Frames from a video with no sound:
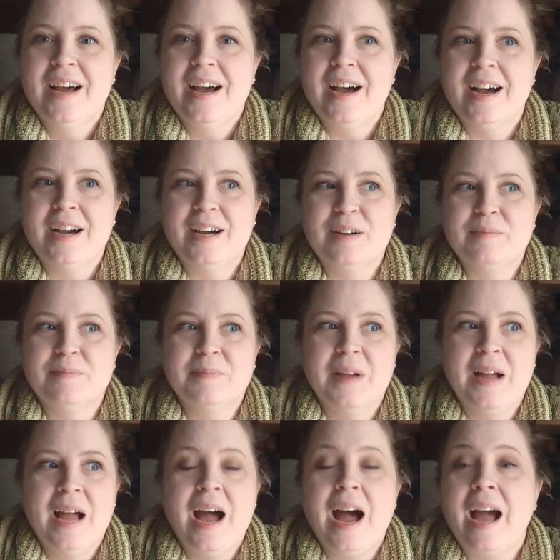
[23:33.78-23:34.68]

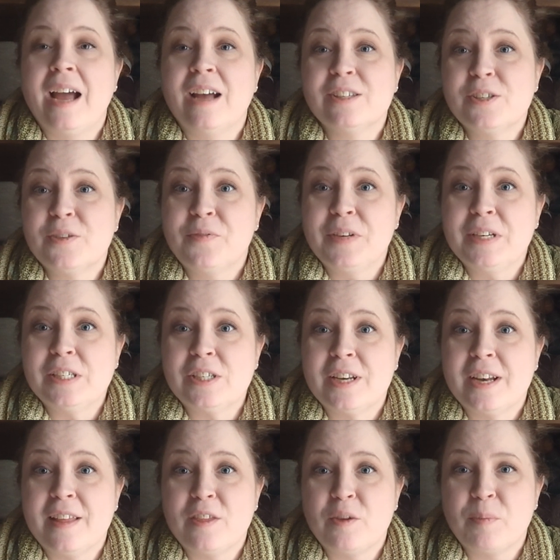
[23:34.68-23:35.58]
I also finished
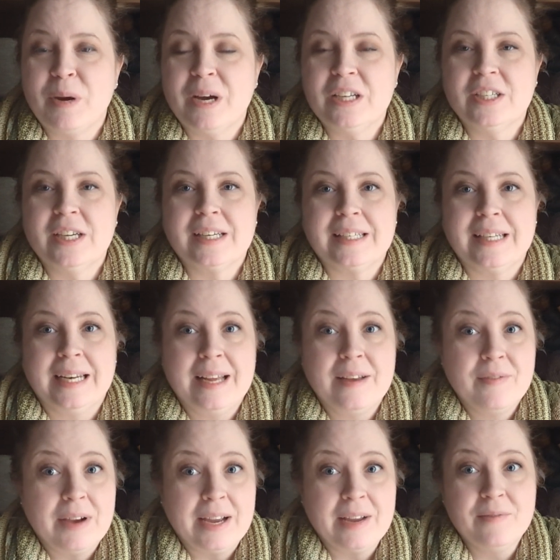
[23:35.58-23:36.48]
another project, and
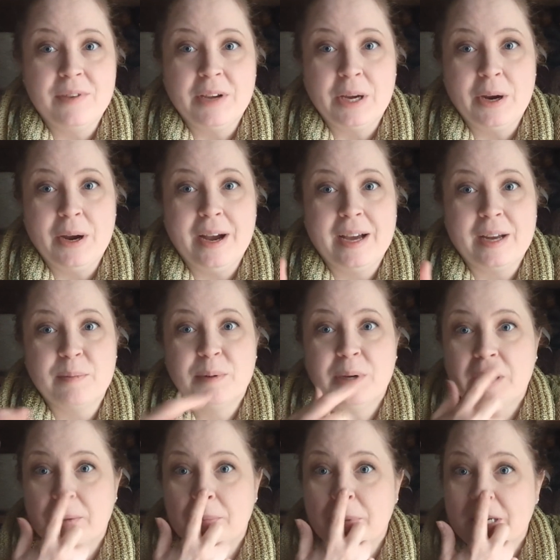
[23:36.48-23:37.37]
if I can figure out how to
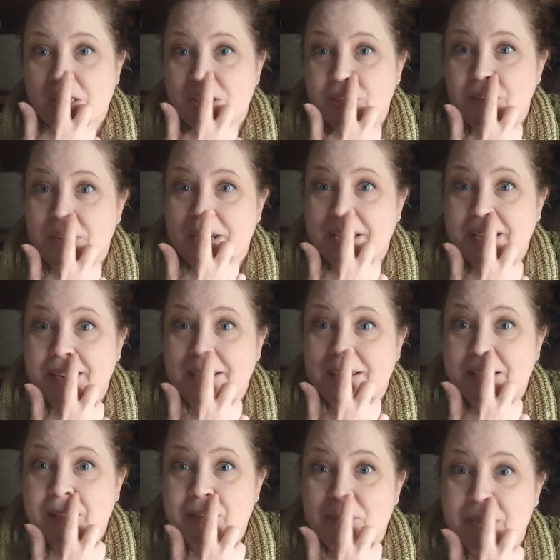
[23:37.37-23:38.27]
put a picture
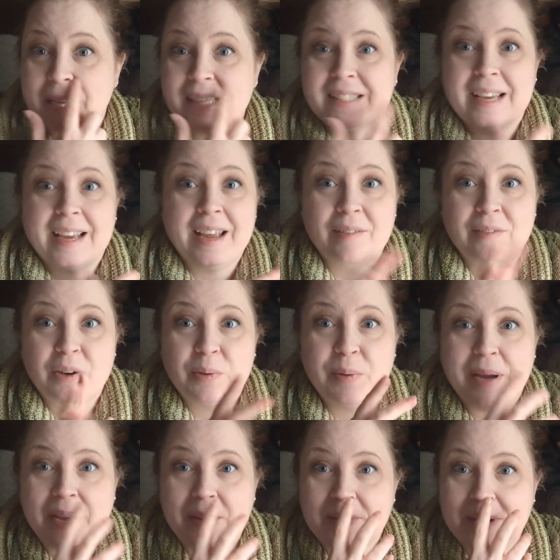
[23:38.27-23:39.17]
in, because I gave it
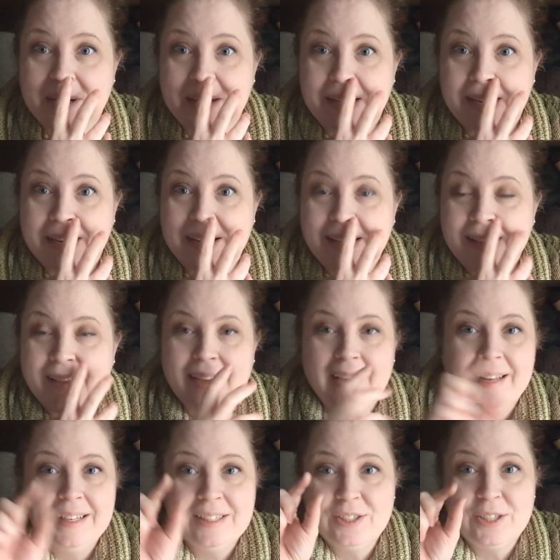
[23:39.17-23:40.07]
away already
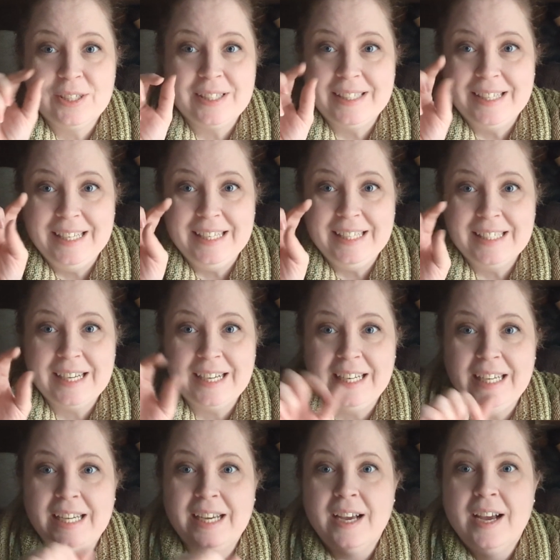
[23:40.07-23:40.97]
and it's just teeny
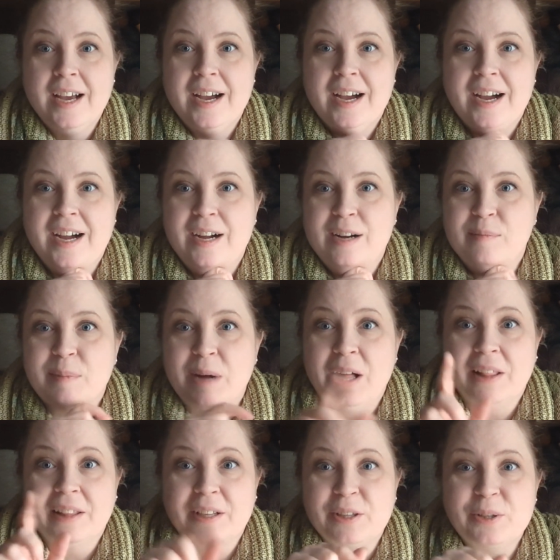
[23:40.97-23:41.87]
tiny,
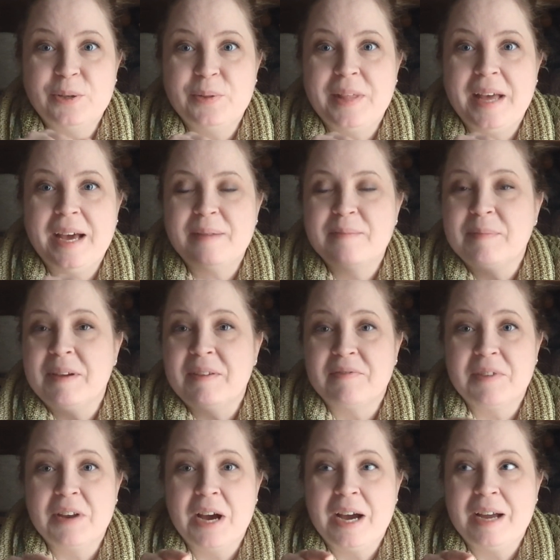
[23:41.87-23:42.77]
I'll include that.
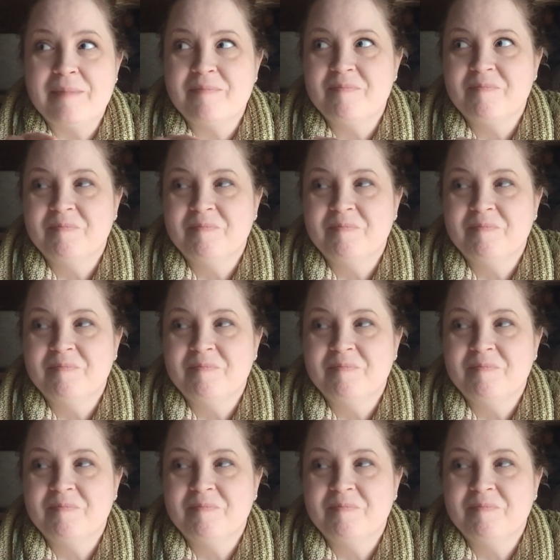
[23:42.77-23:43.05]
If not,